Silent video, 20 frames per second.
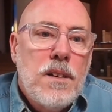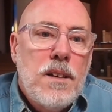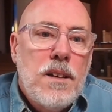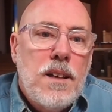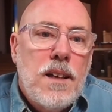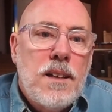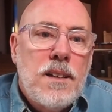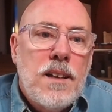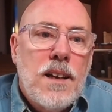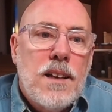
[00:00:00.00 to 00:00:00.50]

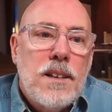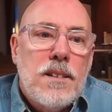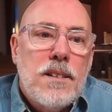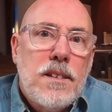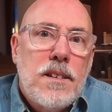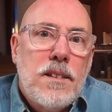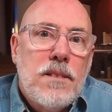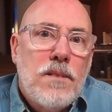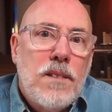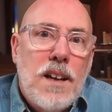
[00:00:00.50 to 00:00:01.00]
And
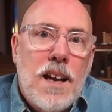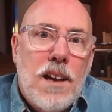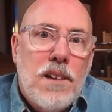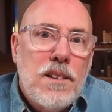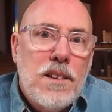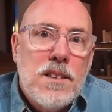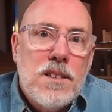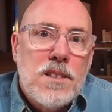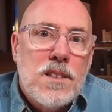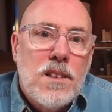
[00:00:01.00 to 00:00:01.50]
yet the
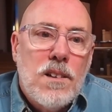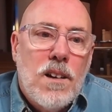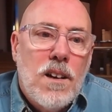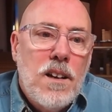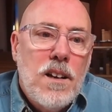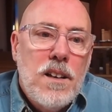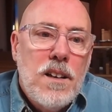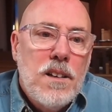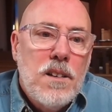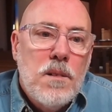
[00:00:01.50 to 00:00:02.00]
reality is there
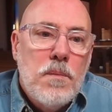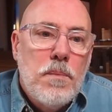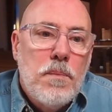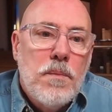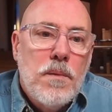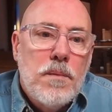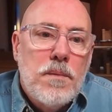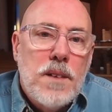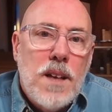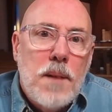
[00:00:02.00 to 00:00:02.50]
aren't any other
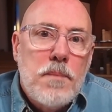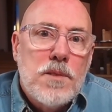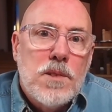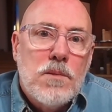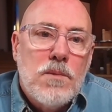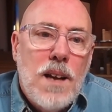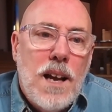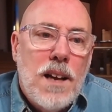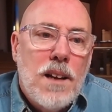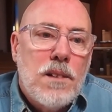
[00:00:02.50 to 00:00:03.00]
types
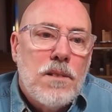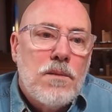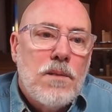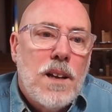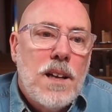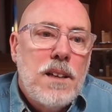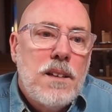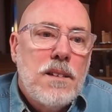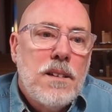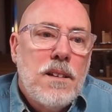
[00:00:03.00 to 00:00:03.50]
around,
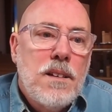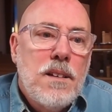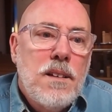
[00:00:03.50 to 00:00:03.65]
right?